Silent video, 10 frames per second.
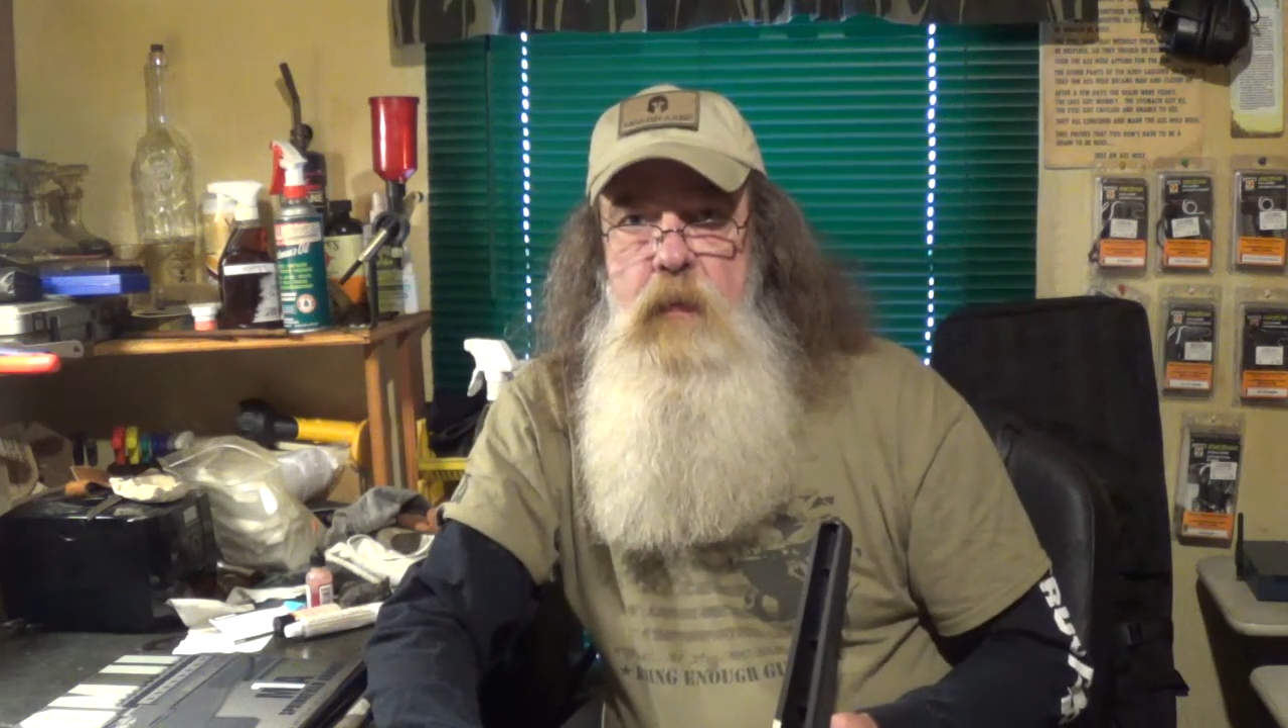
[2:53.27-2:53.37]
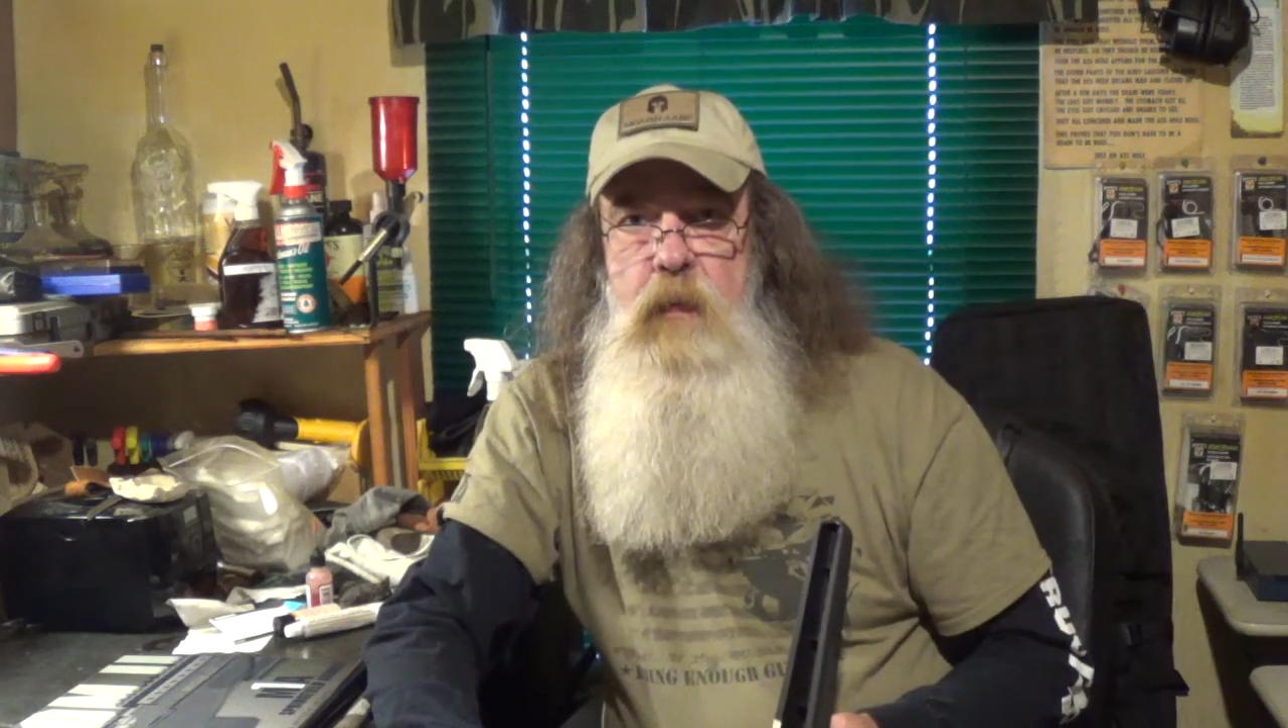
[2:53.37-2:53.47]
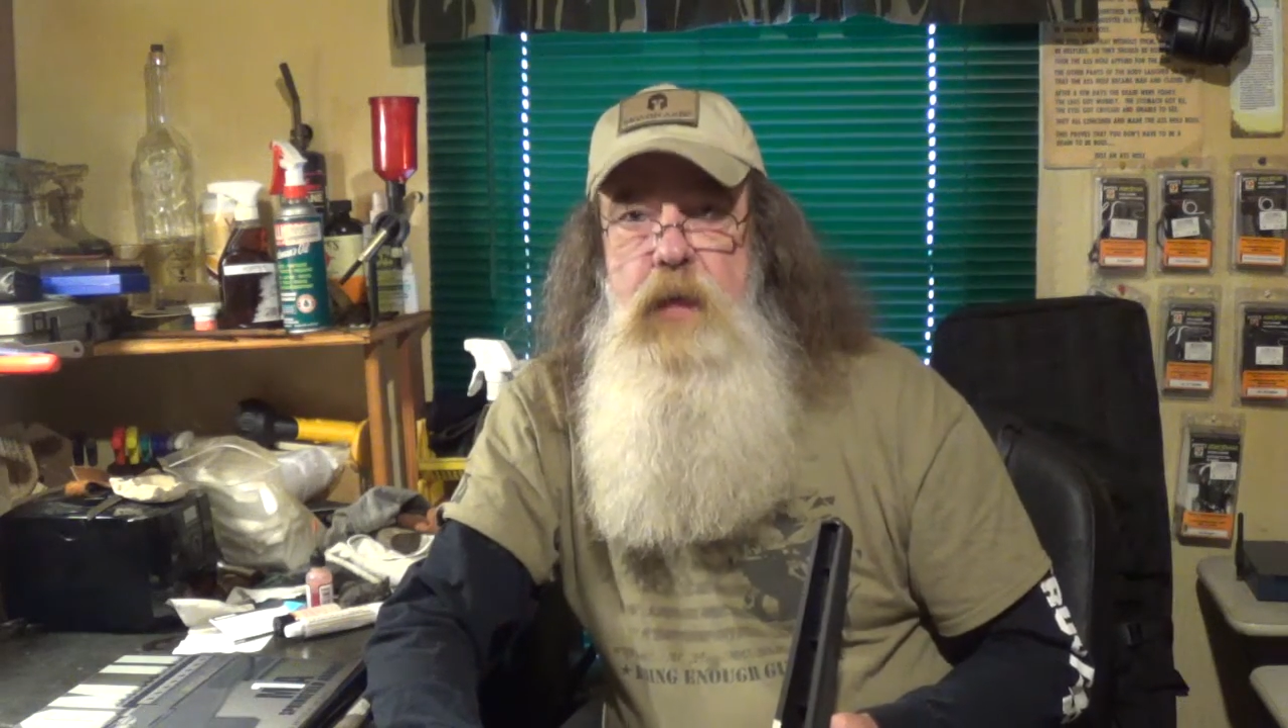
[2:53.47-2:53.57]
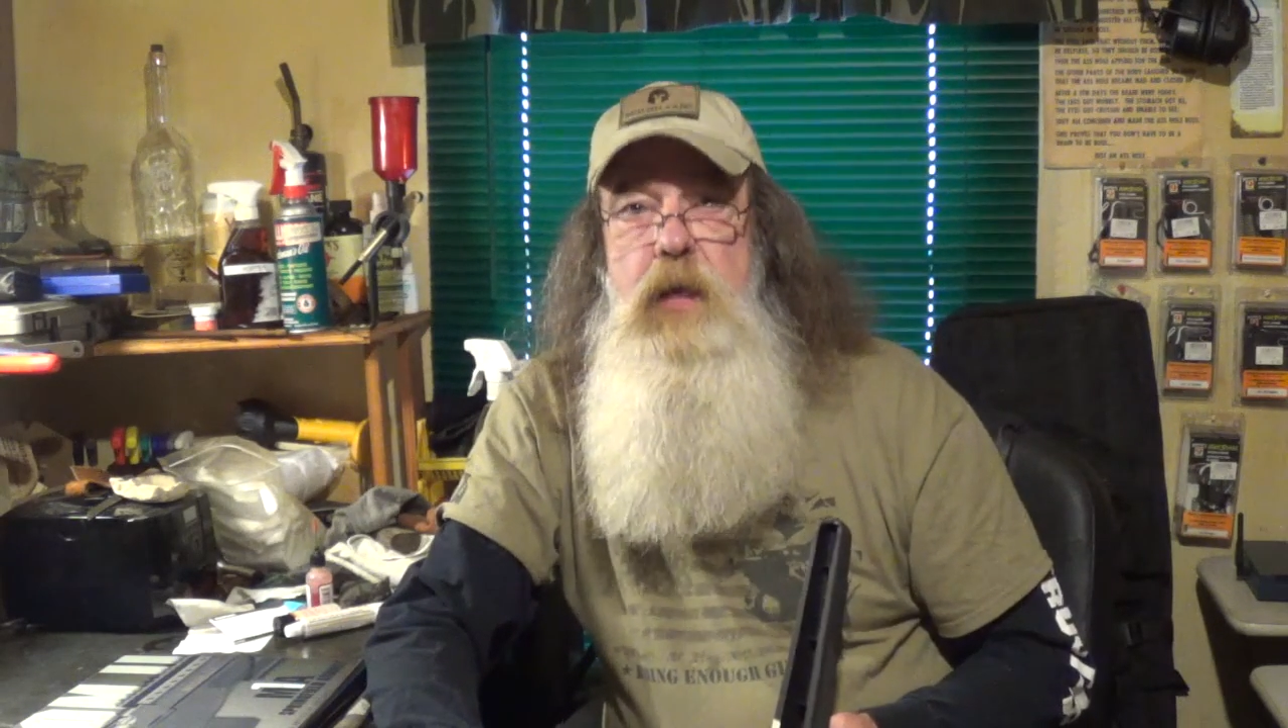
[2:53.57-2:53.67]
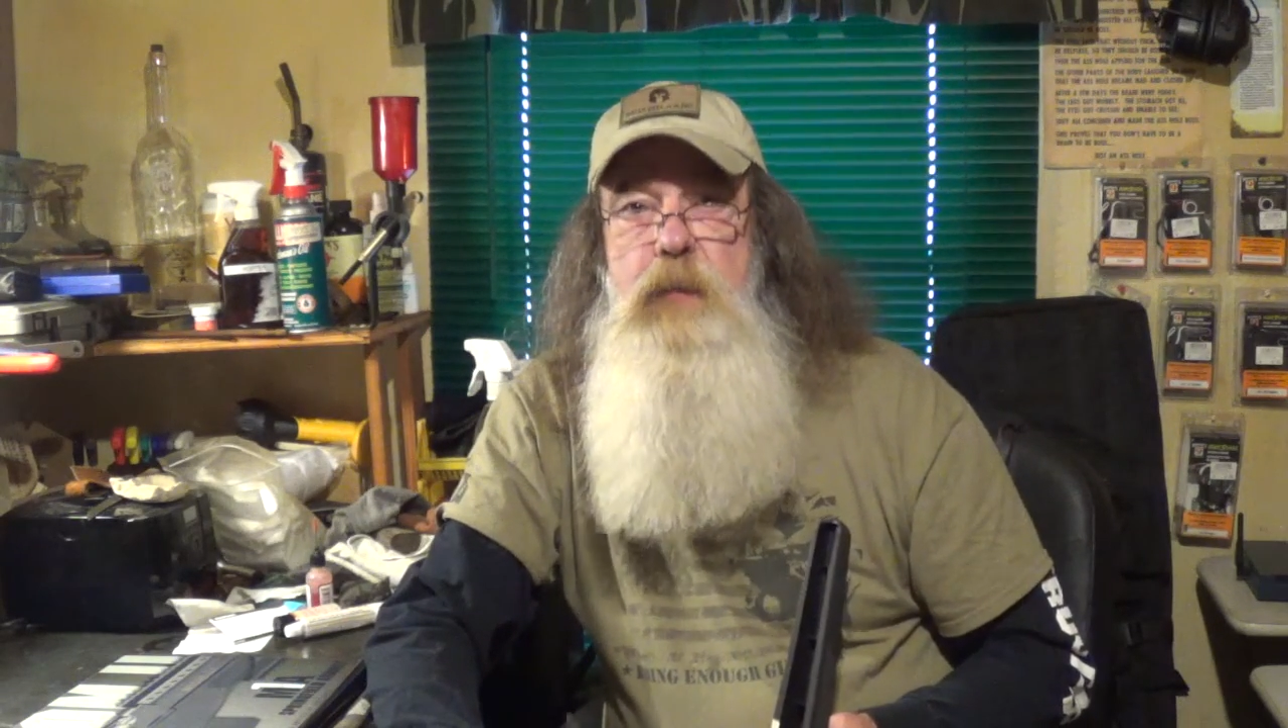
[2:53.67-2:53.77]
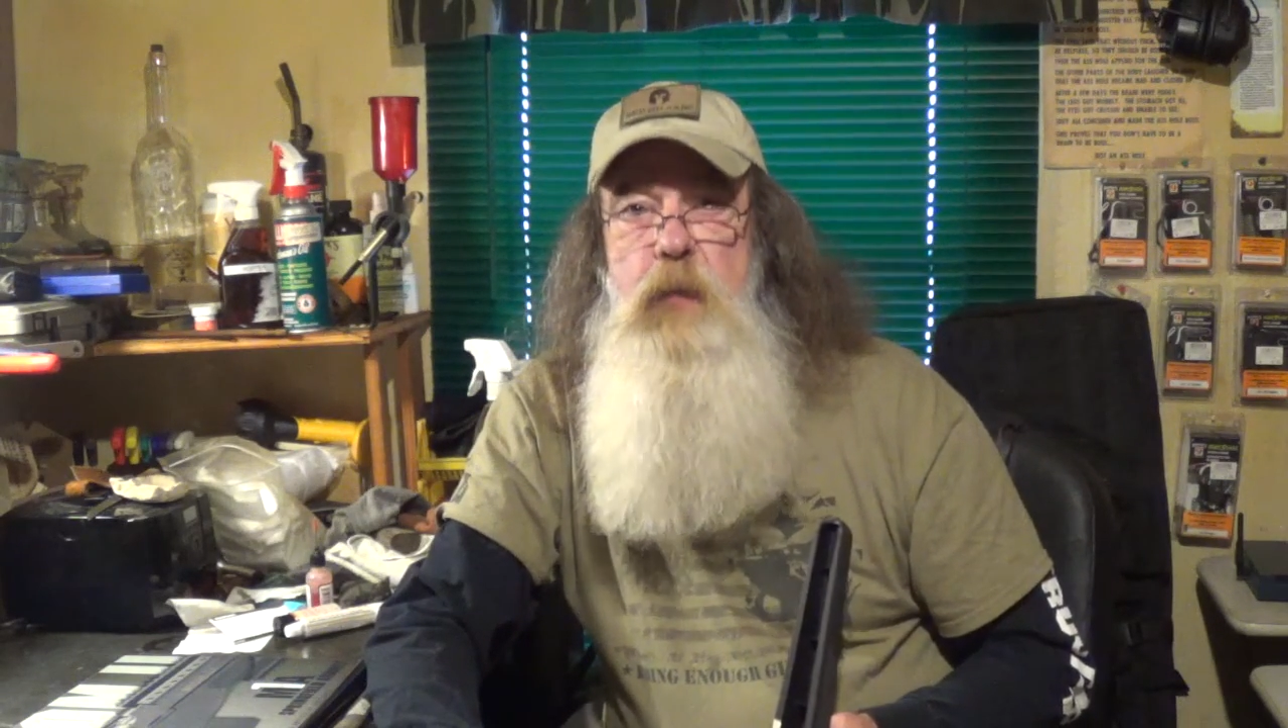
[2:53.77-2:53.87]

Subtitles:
Keep your